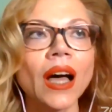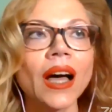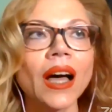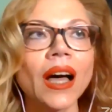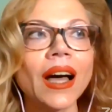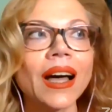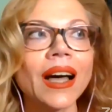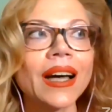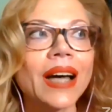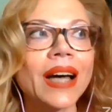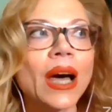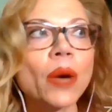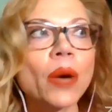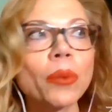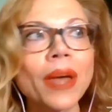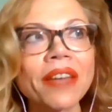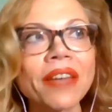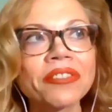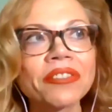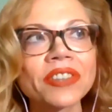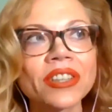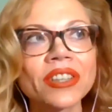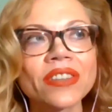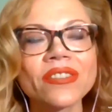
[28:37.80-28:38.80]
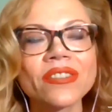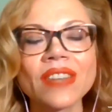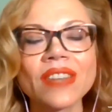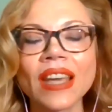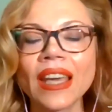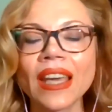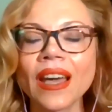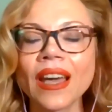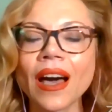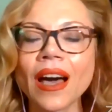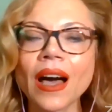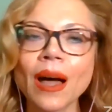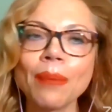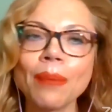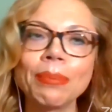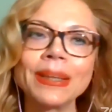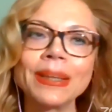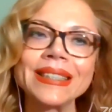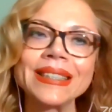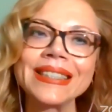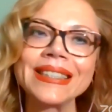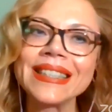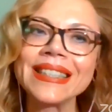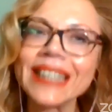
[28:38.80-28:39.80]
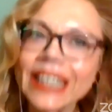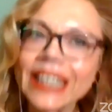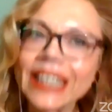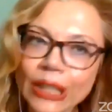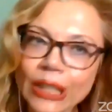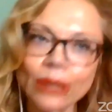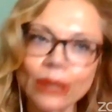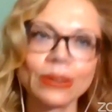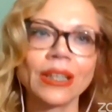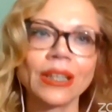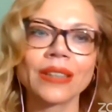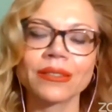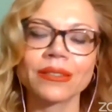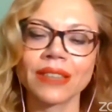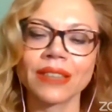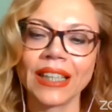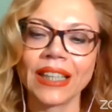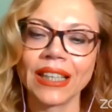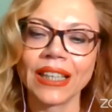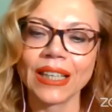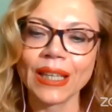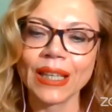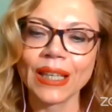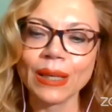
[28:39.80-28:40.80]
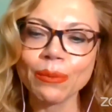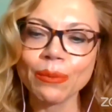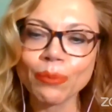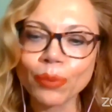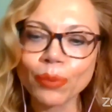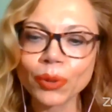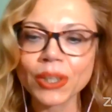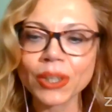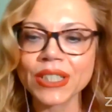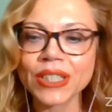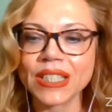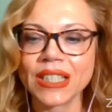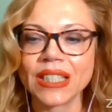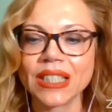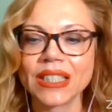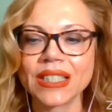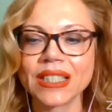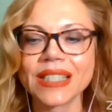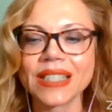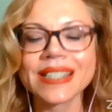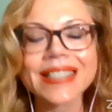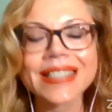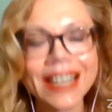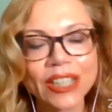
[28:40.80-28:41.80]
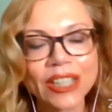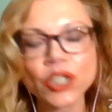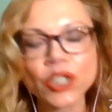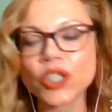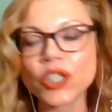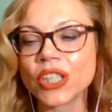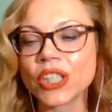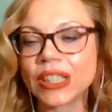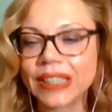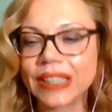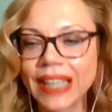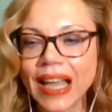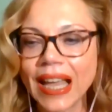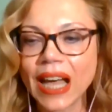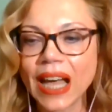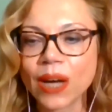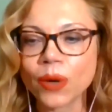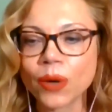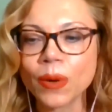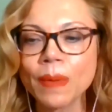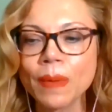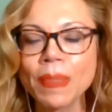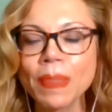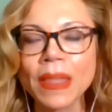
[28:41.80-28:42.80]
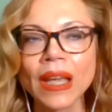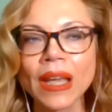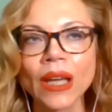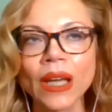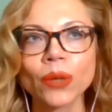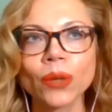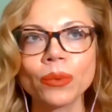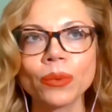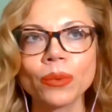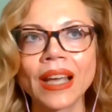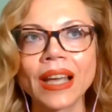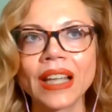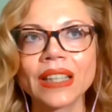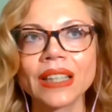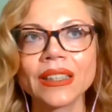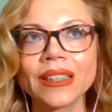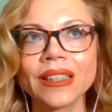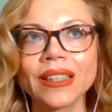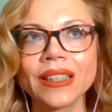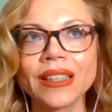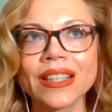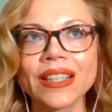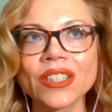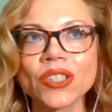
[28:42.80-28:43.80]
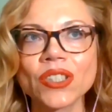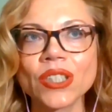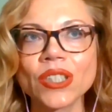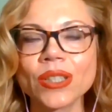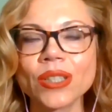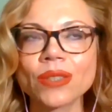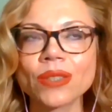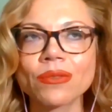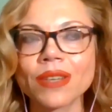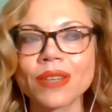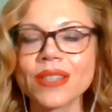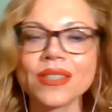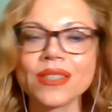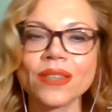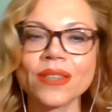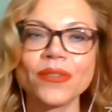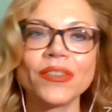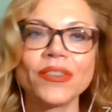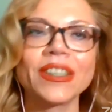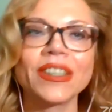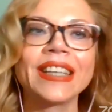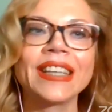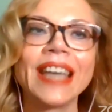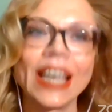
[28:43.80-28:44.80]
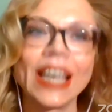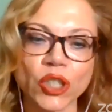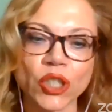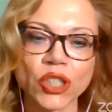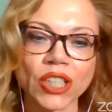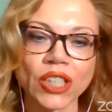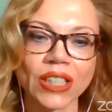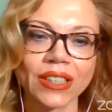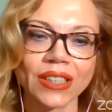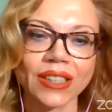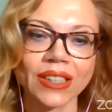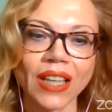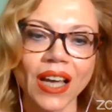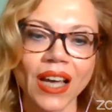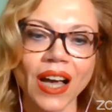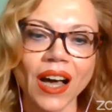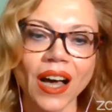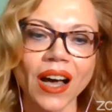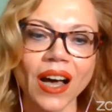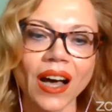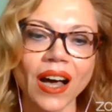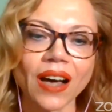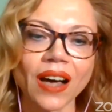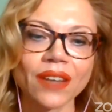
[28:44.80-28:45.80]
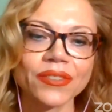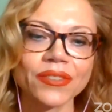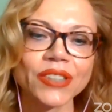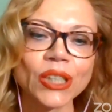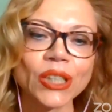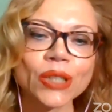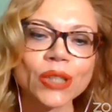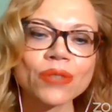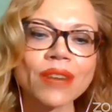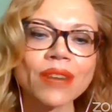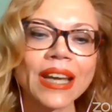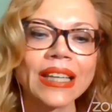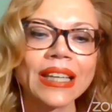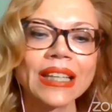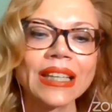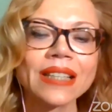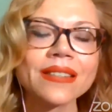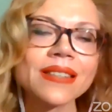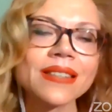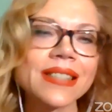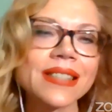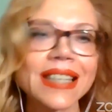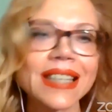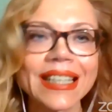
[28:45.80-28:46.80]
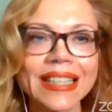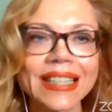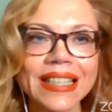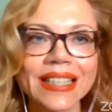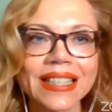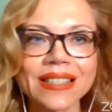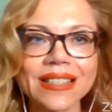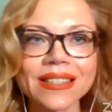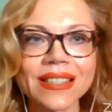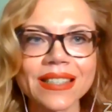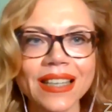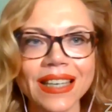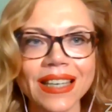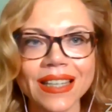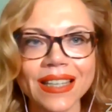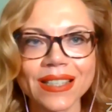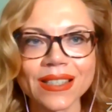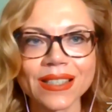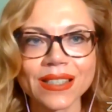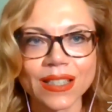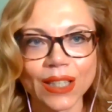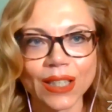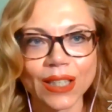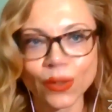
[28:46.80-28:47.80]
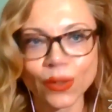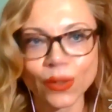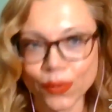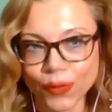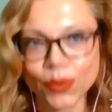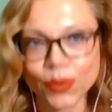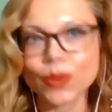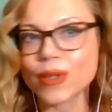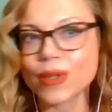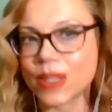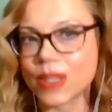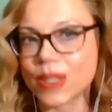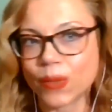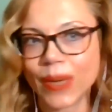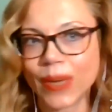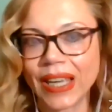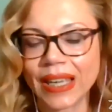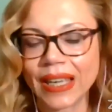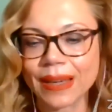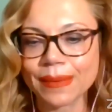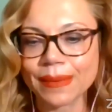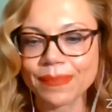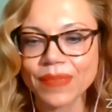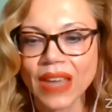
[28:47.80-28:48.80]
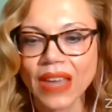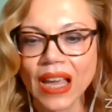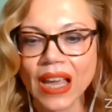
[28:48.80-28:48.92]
However, they are particularly important, essential now, when the Russification of Ukrainian cities is in full swing.